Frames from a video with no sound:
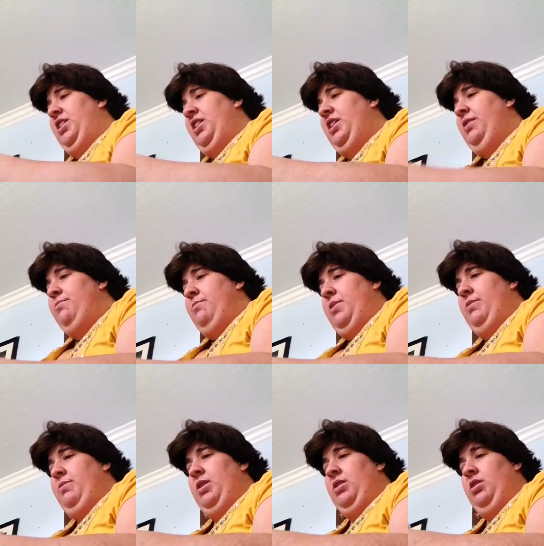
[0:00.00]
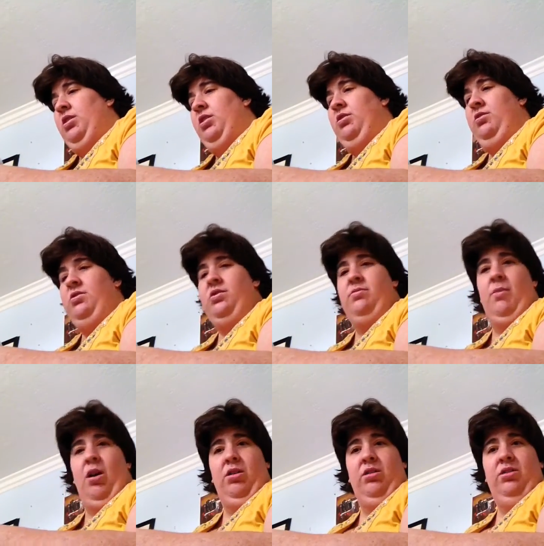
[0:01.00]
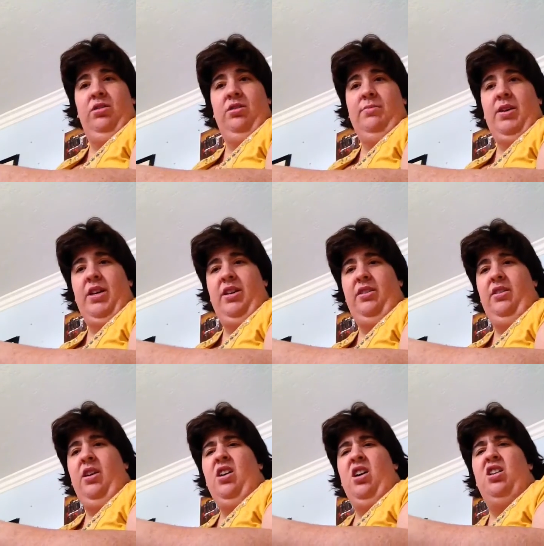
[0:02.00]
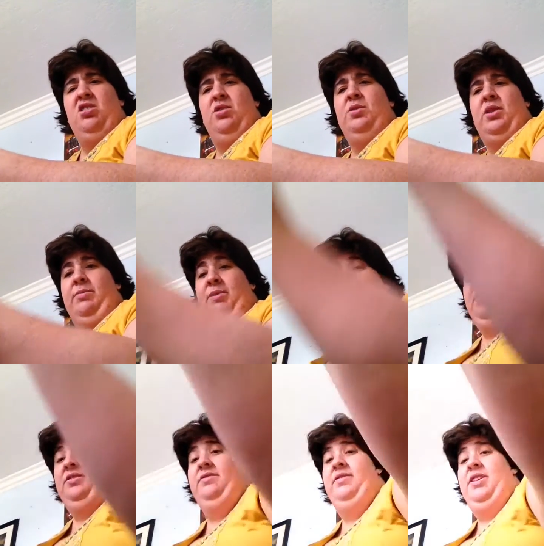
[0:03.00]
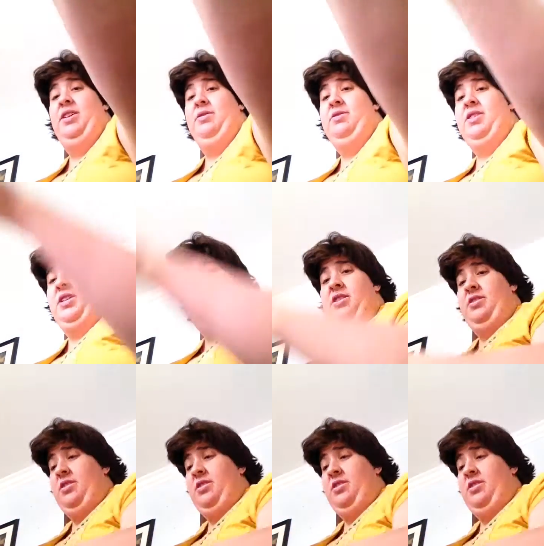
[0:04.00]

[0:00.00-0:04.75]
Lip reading: think it may be a little smaller than mine. I'll do a comparison video tonight.